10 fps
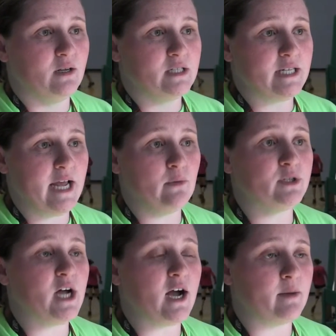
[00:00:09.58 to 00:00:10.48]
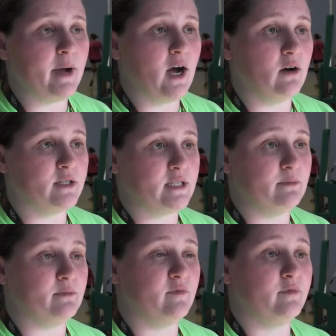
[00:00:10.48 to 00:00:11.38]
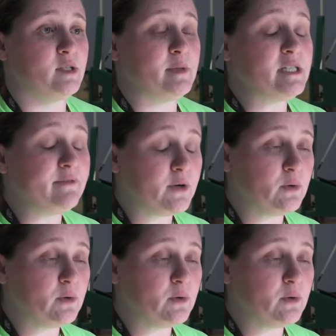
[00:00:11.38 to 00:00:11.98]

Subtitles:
Today we'll talk about some specific